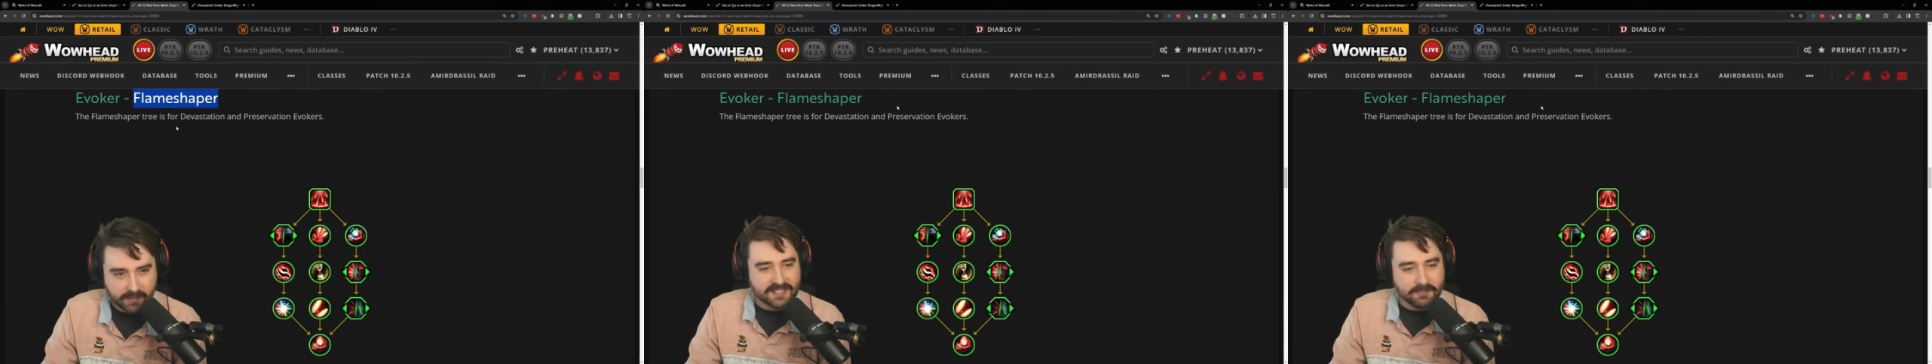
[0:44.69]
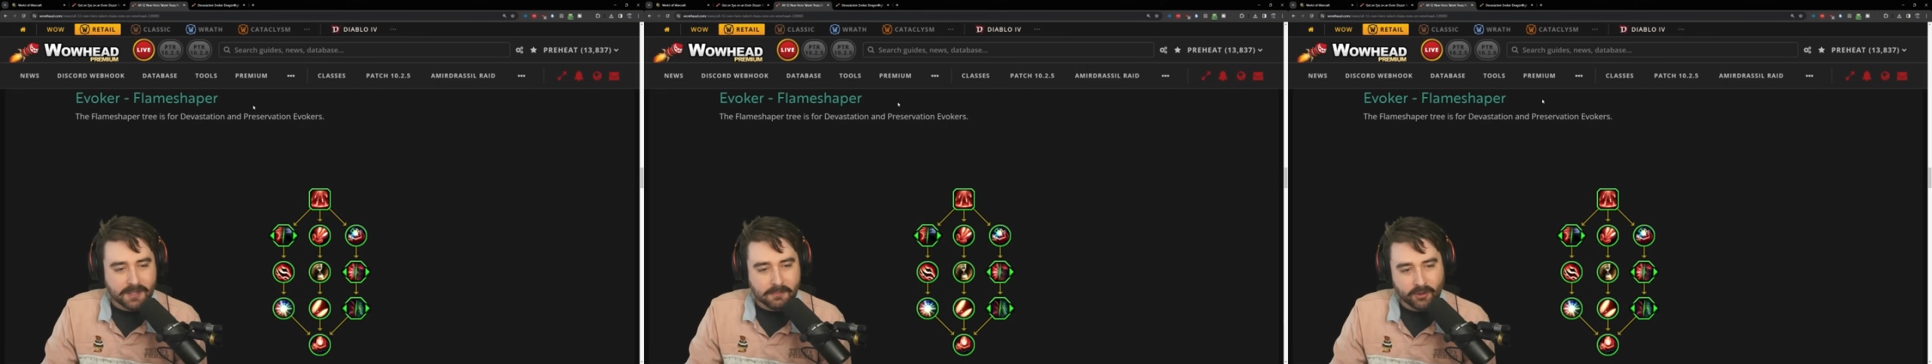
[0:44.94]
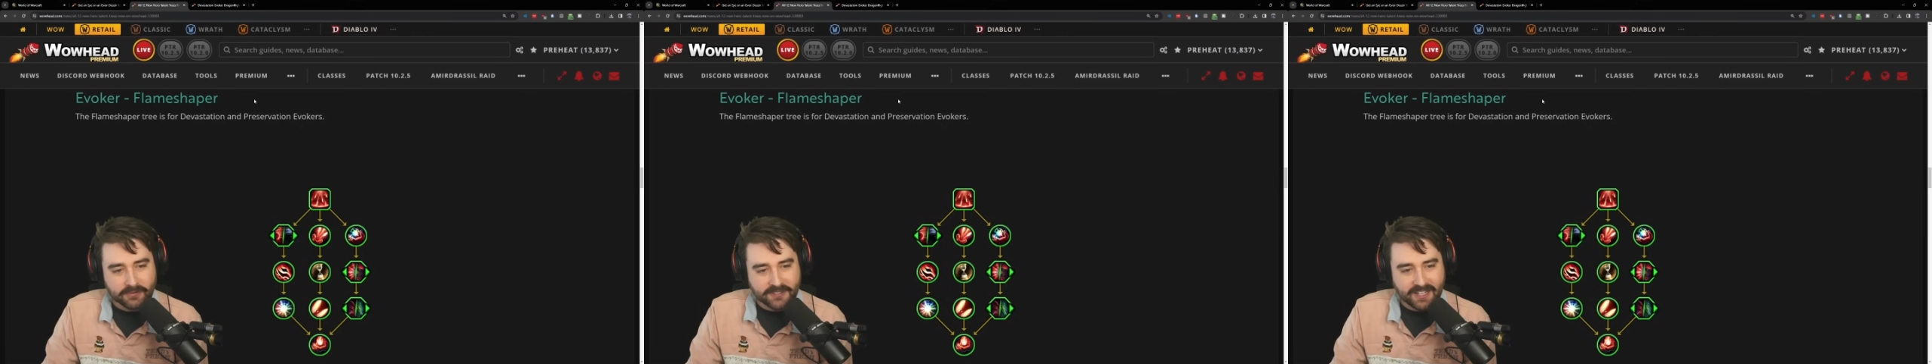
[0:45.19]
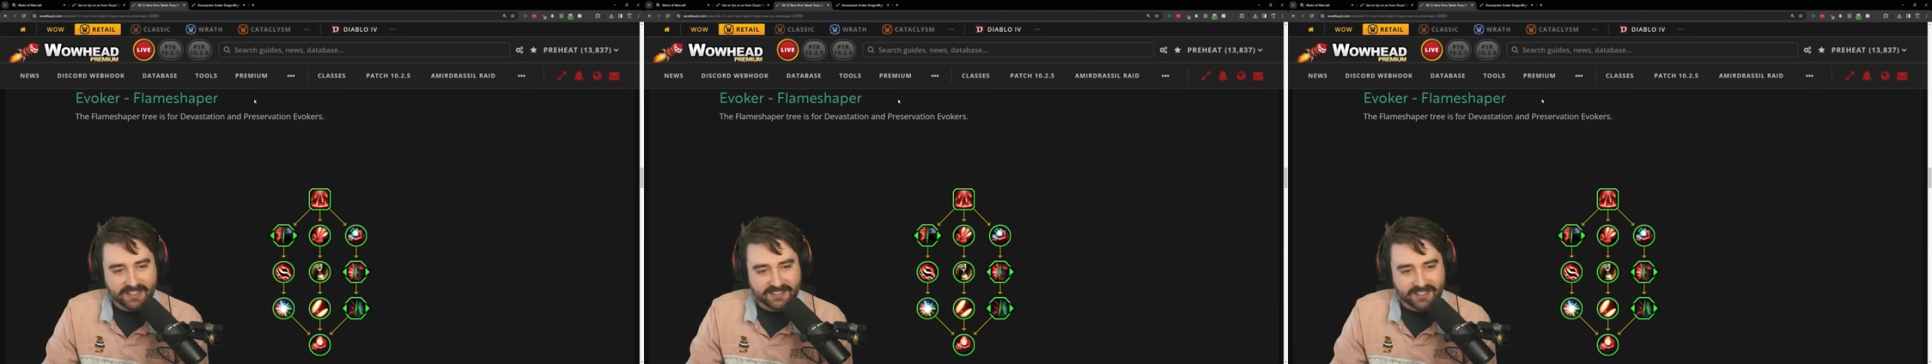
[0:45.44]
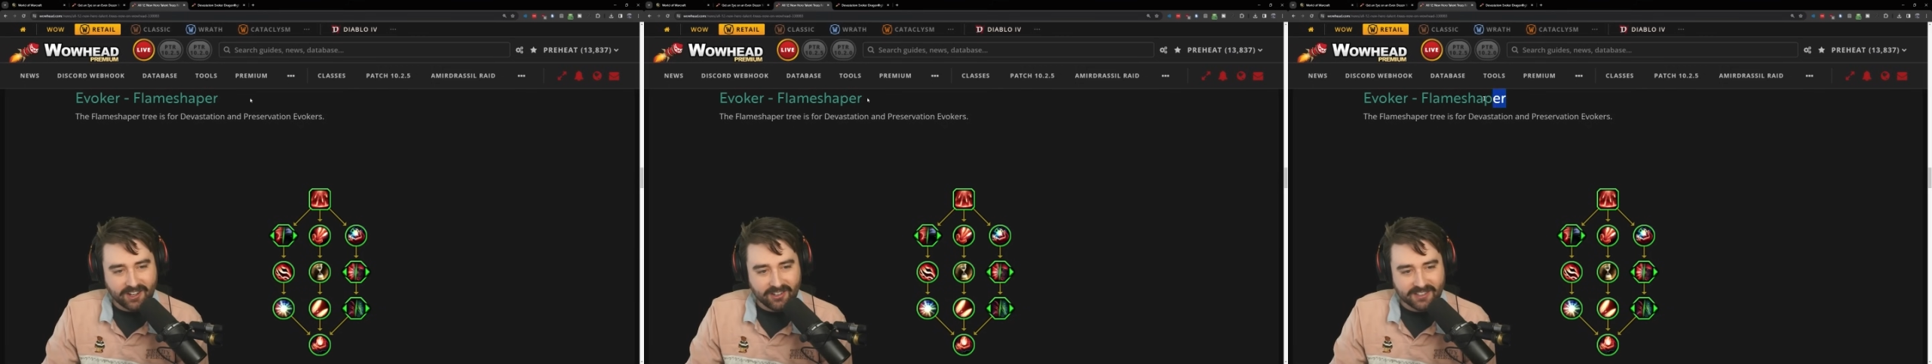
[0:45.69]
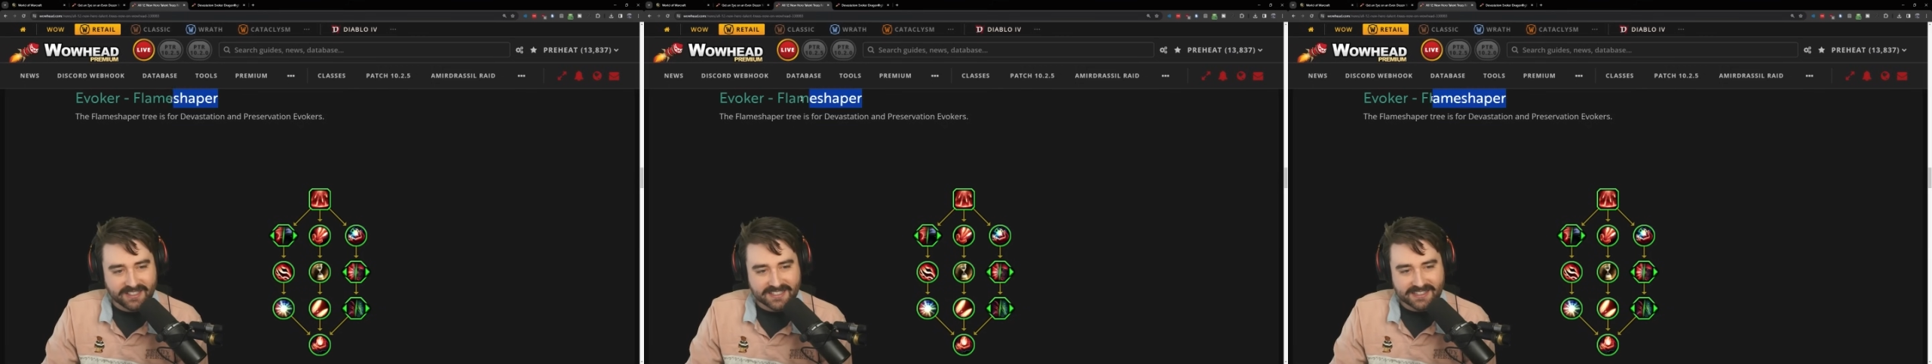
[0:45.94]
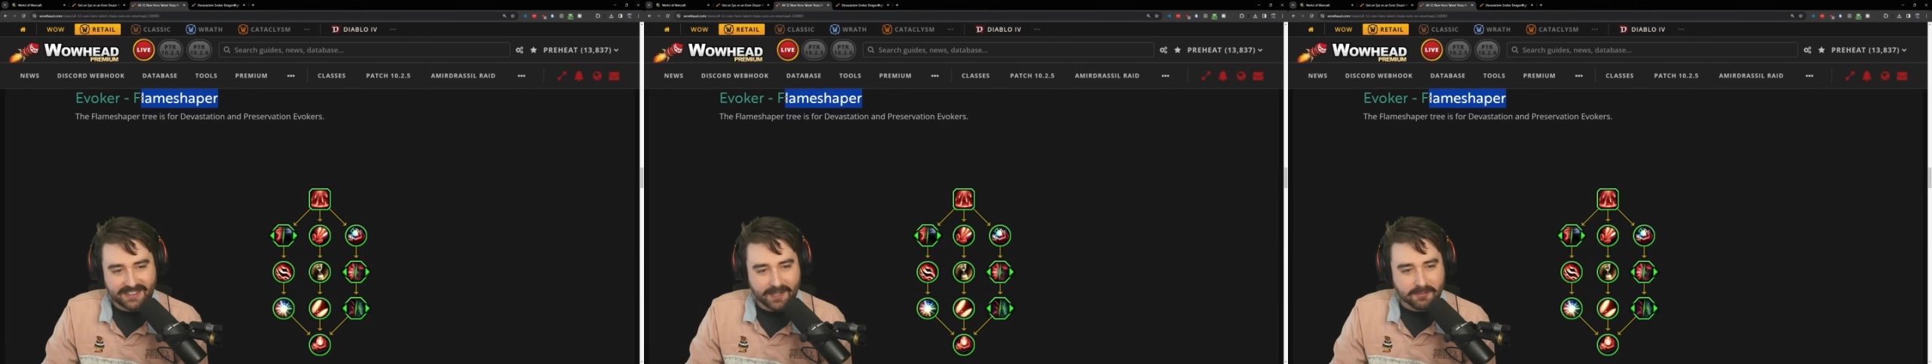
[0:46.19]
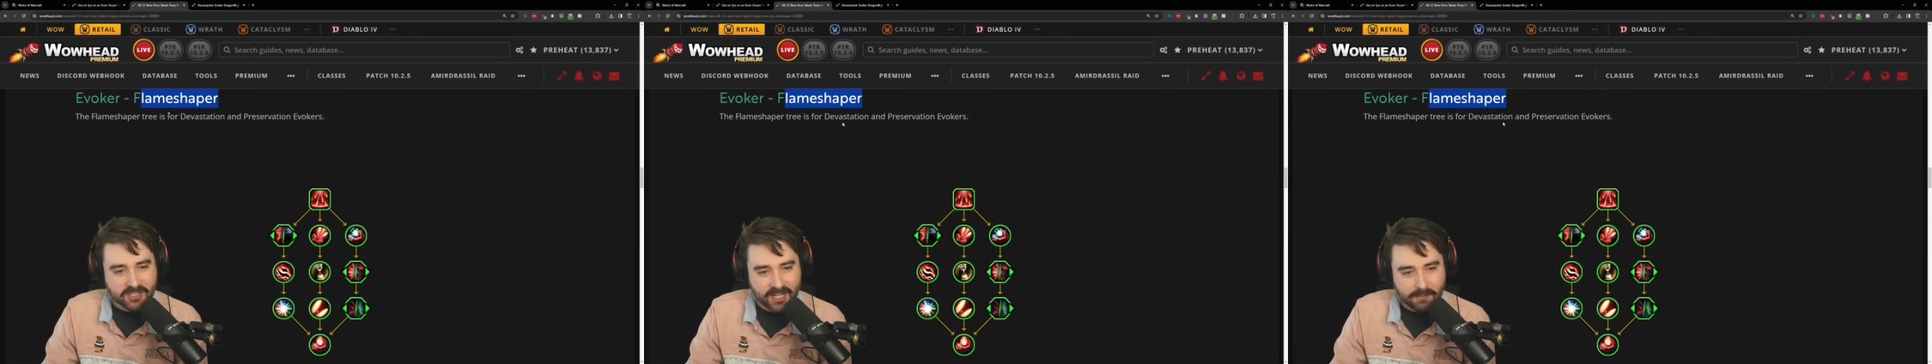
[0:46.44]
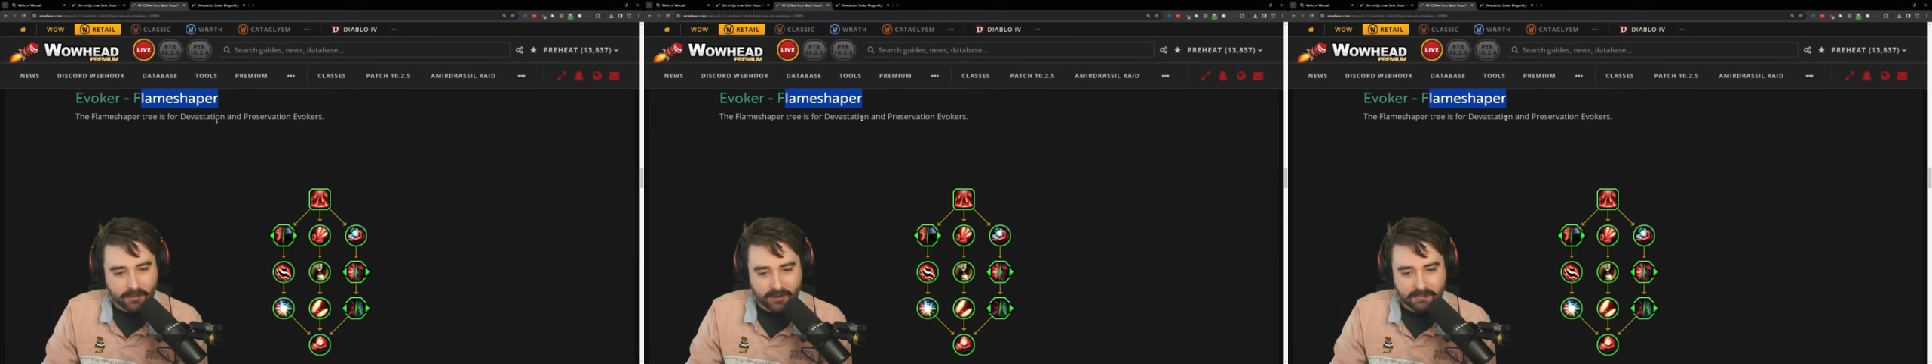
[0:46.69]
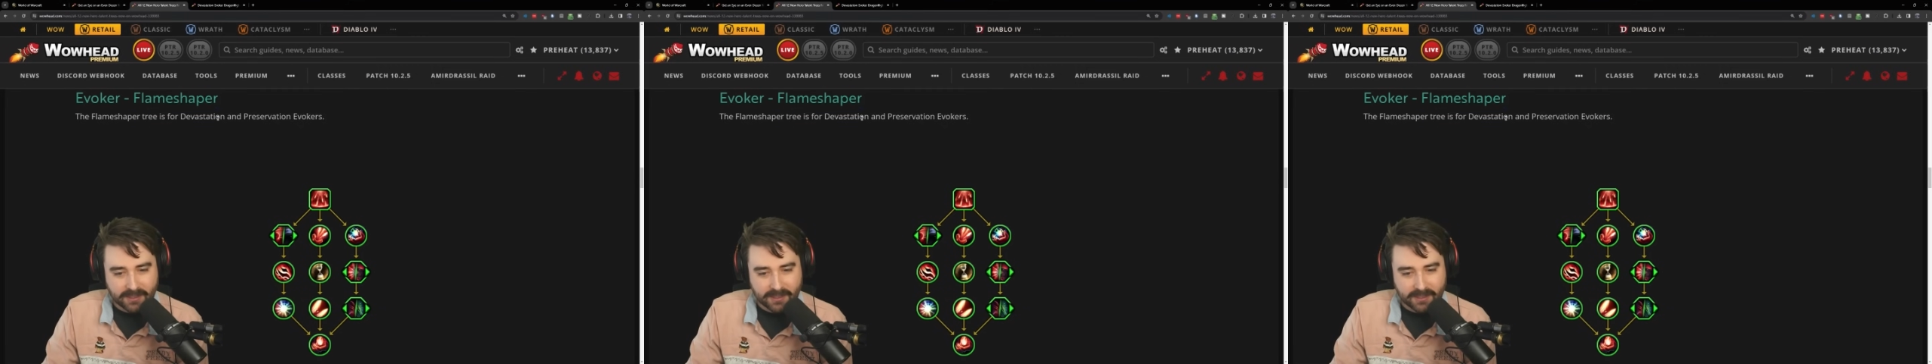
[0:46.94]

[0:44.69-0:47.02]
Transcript: Some people have taken to calling this Flameshaper,